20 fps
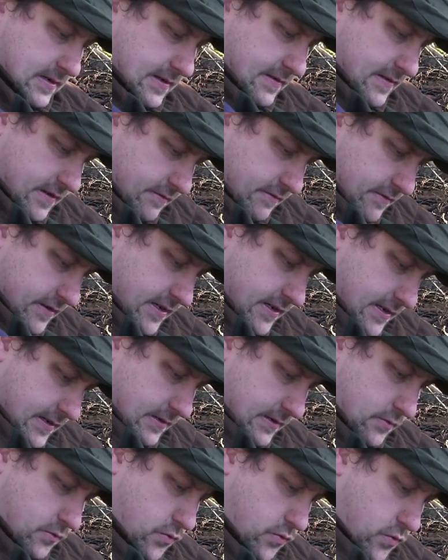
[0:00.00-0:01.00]
Get a
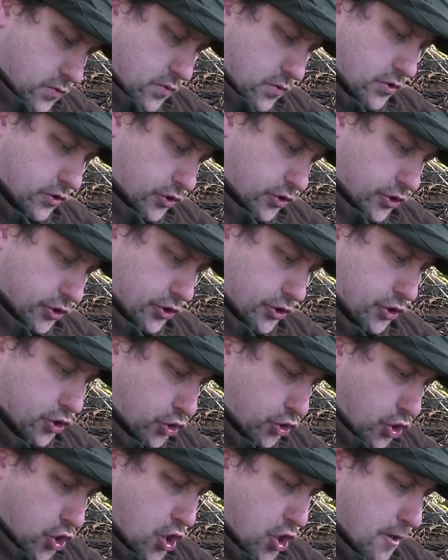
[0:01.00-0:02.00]
real
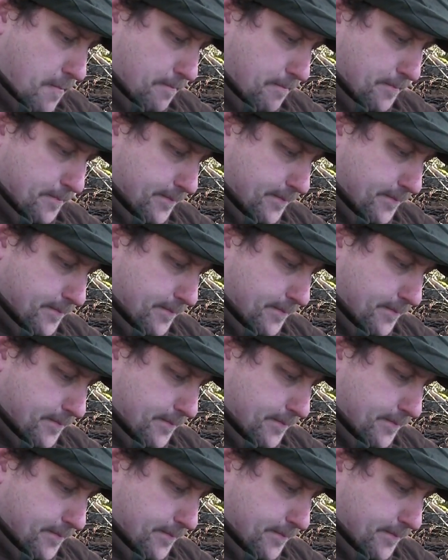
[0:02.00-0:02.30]
good go.